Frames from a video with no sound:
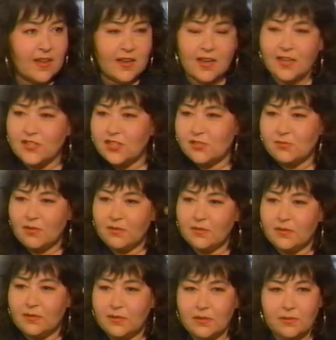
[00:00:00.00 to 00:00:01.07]
it's just what we,
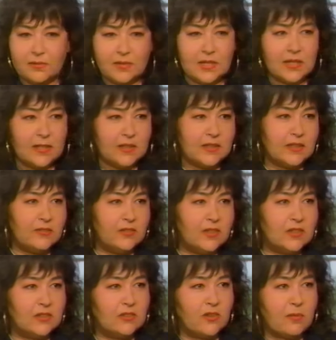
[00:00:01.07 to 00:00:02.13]
what we think TV's
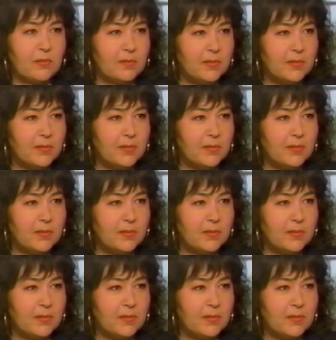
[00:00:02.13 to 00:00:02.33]
normal,